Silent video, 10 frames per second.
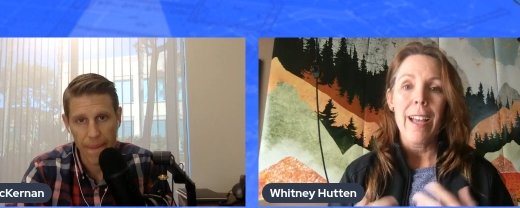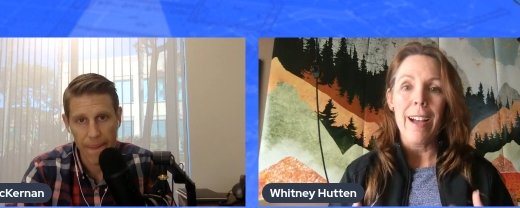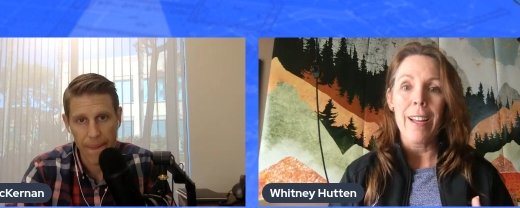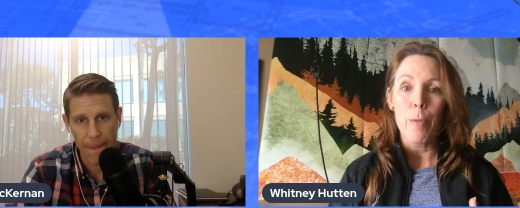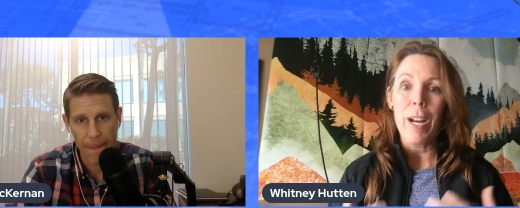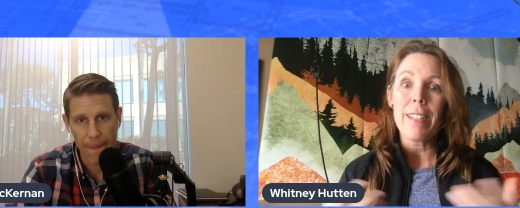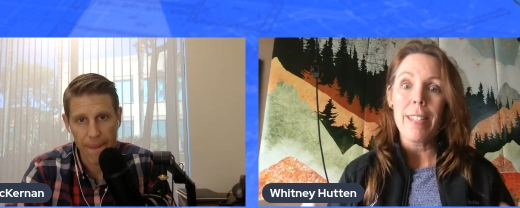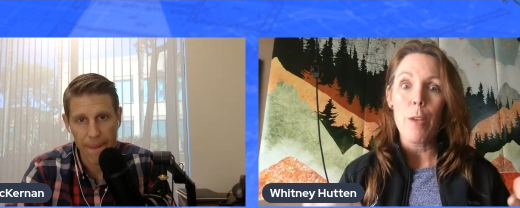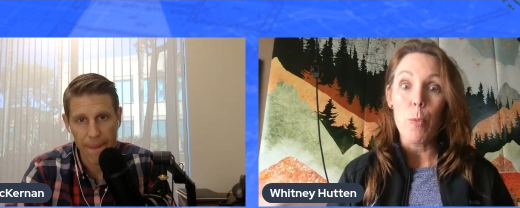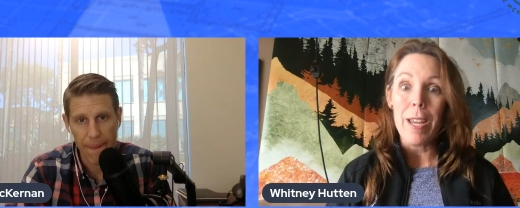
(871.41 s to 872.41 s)
Speaker 1: And when I
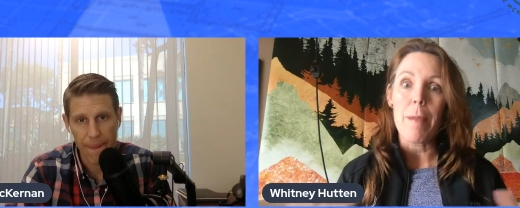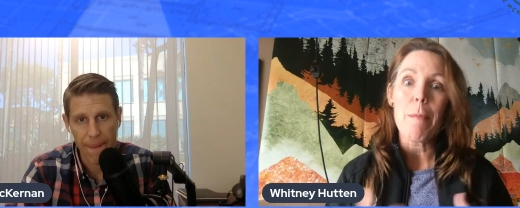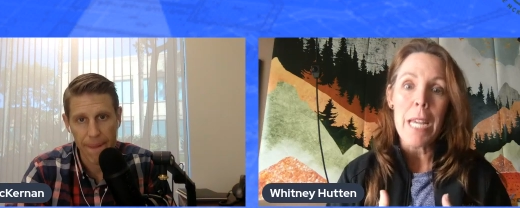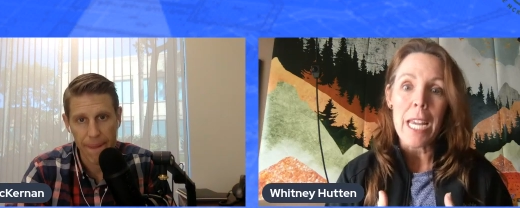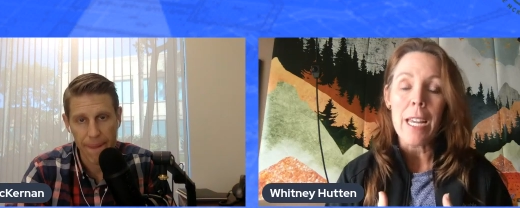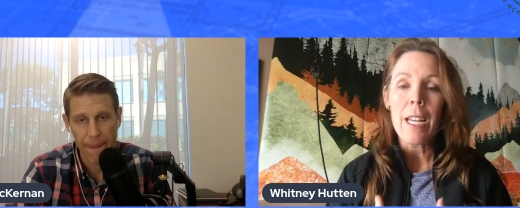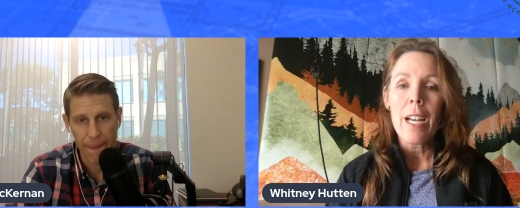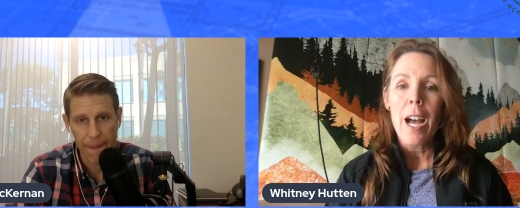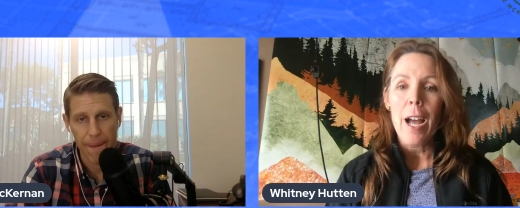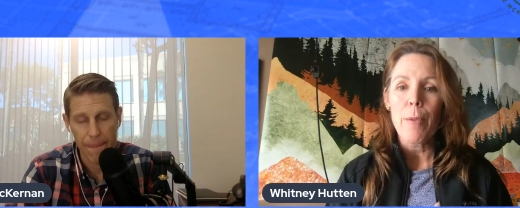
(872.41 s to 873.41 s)
say we, me,
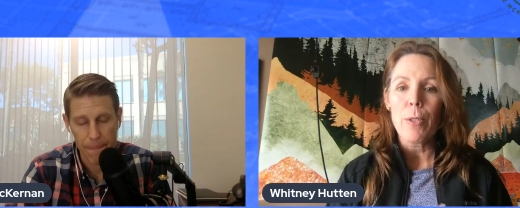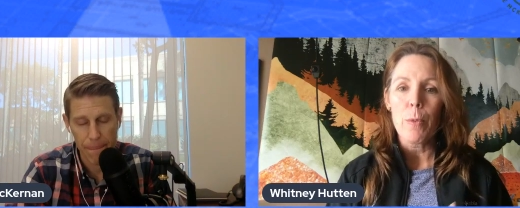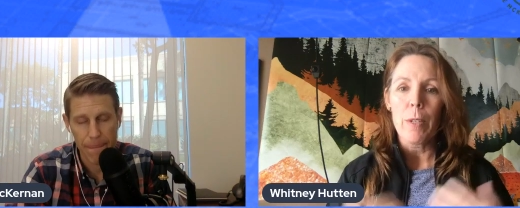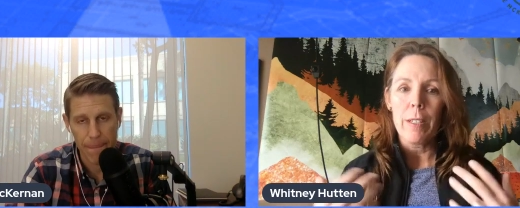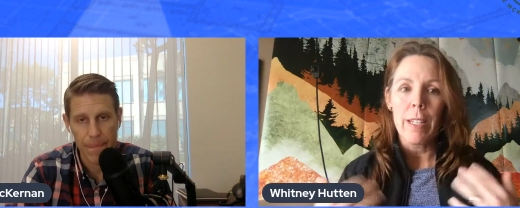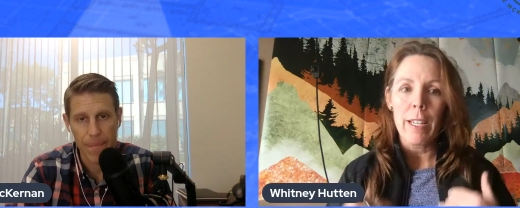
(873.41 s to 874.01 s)
I was the one